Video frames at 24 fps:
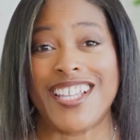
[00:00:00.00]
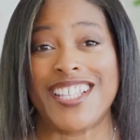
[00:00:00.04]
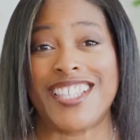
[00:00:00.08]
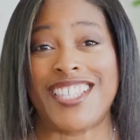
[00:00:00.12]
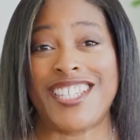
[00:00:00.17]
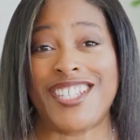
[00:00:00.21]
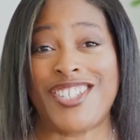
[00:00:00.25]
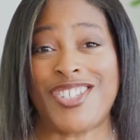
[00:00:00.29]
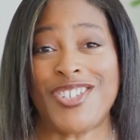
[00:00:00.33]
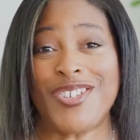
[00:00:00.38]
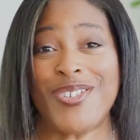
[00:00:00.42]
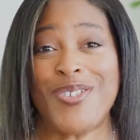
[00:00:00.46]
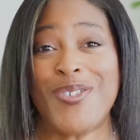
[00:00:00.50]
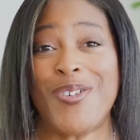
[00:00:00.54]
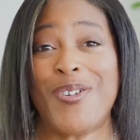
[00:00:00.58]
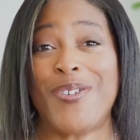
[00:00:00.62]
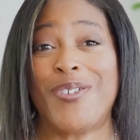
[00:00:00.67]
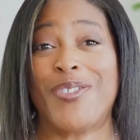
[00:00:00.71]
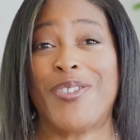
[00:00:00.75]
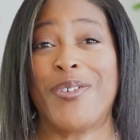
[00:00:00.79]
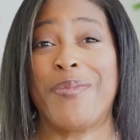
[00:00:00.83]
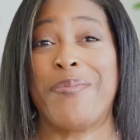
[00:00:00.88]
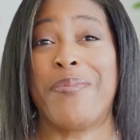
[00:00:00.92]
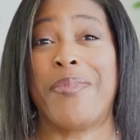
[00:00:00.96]
Did you know
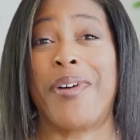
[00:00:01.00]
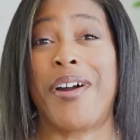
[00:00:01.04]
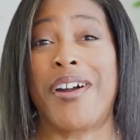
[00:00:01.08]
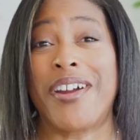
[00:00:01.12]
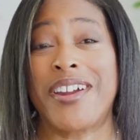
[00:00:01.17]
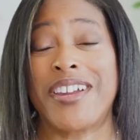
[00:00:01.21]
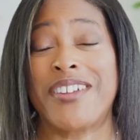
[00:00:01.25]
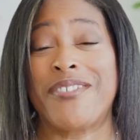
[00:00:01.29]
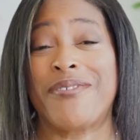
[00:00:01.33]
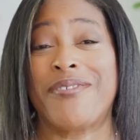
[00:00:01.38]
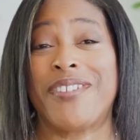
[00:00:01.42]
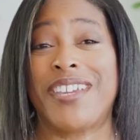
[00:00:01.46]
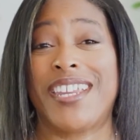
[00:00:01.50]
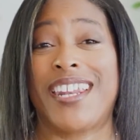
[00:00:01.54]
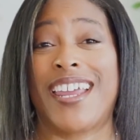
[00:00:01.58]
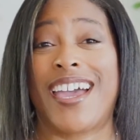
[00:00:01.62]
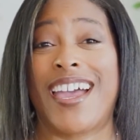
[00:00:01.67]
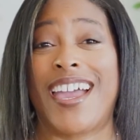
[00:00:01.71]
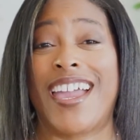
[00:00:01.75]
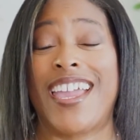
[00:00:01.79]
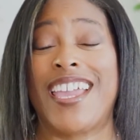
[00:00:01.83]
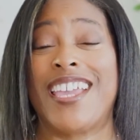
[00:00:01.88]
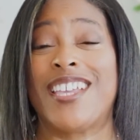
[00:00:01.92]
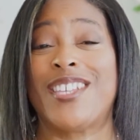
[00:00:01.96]
the
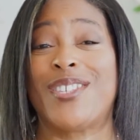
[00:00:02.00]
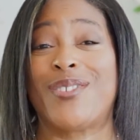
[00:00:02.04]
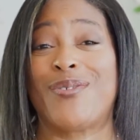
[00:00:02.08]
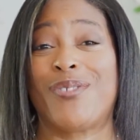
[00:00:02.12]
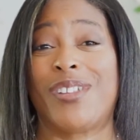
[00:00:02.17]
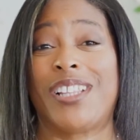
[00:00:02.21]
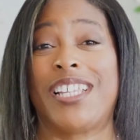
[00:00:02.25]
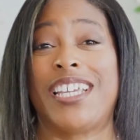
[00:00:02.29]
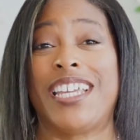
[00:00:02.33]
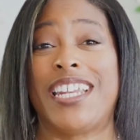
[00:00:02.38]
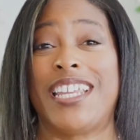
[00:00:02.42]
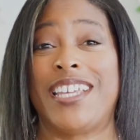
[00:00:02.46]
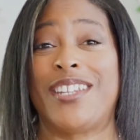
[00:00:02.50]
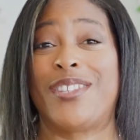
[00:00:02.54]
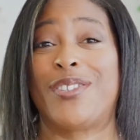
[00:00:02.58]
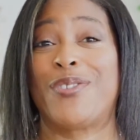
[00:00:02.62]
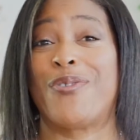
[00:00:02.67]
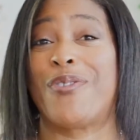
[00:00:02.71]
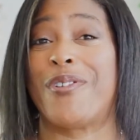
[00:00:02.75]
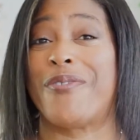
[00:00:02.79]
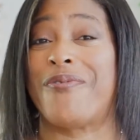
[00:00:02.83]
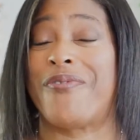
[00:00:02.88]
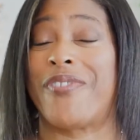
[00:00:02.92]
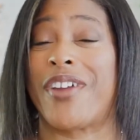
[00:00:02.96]
margarita is related
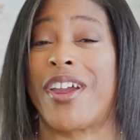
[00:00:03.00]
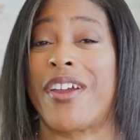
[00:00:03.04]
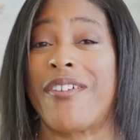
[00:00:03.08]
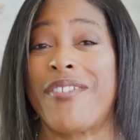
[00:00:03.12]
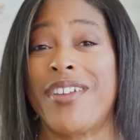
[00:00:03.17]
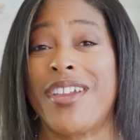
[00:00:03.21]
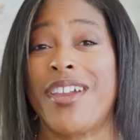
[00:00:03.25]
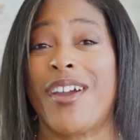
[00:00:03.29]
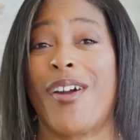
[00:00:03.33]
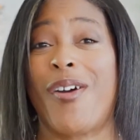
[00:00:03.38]
to a very